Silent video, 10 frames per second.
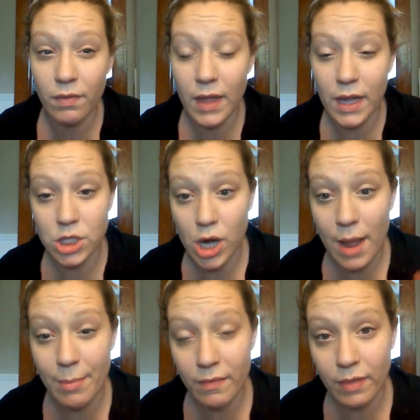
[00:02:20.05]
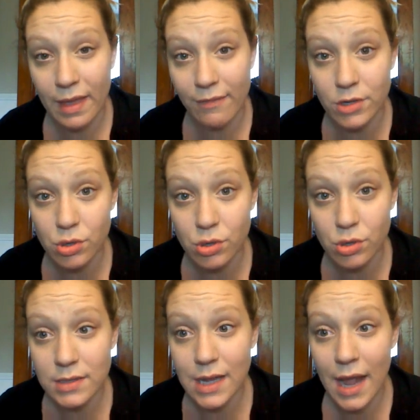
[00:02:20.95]
like a drop of lavender
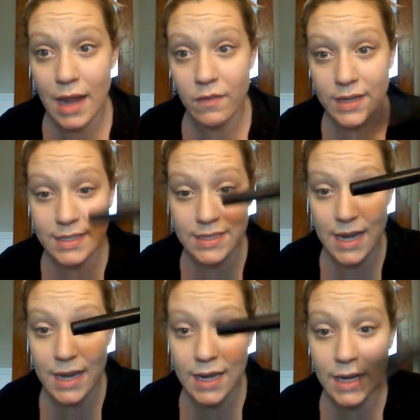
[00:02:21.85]
oil to kind of extend it